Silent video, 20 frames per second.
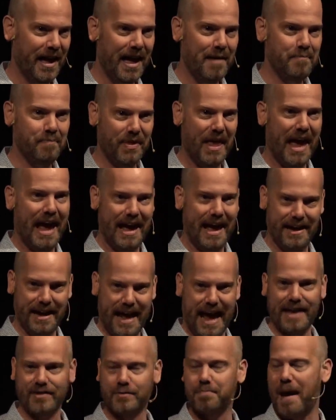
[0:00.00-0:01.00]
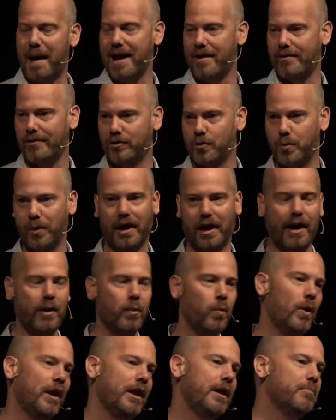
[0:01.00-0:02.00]
And as parents, we're
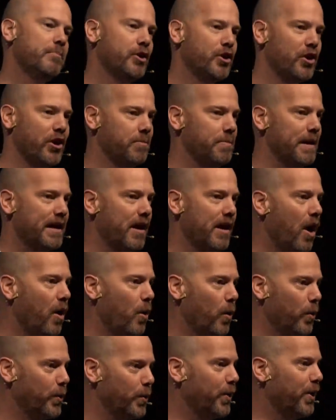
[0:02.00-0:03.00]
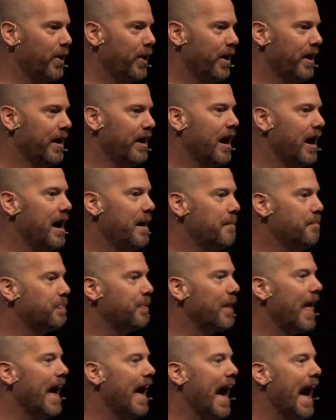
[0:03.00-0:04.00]
like, William, you're going to be cold.
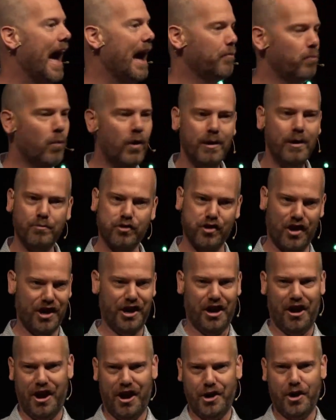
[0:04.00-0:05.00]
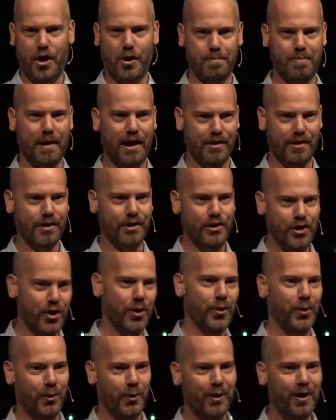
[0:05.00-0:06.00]
And William's like, I know better than
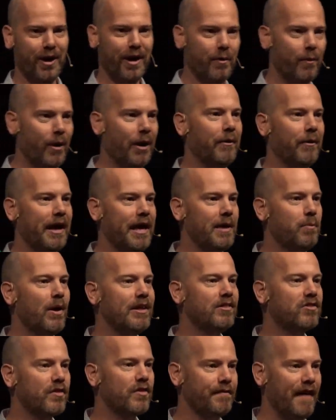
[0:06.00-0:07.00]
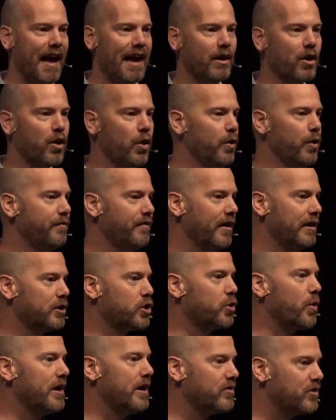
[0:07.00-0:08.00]
you. Well, he went to Vancouver
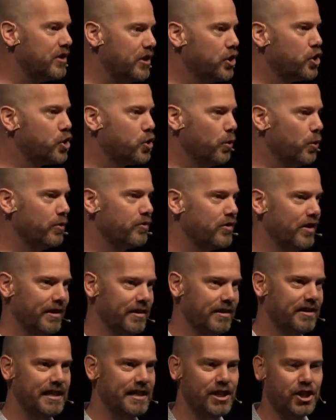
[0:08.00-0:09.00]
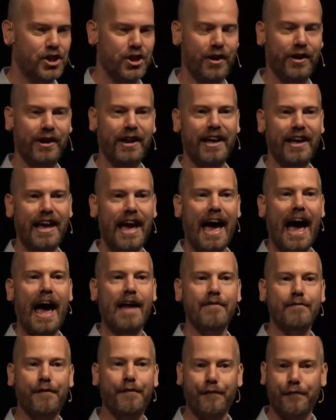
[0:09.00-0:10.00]
dressed in shorts and t-shirt
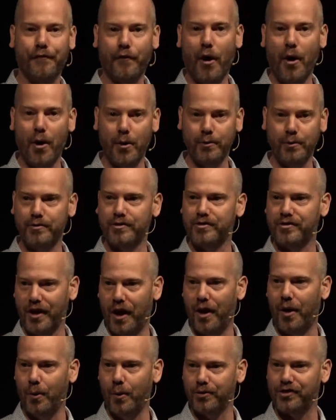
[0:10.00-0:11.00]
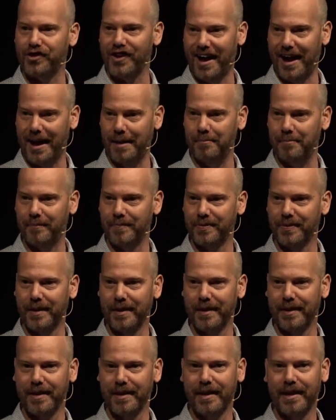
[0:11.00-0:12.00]
and froze the whole time.
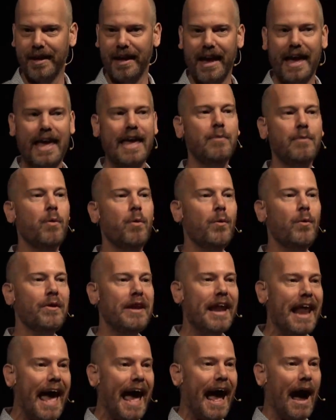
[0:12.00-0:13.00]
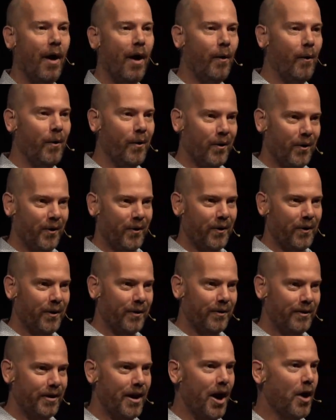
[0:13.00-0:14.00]
He will now
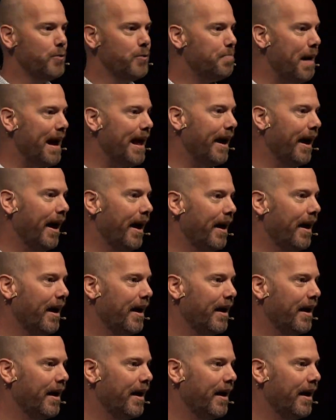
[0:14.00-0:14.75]
know better.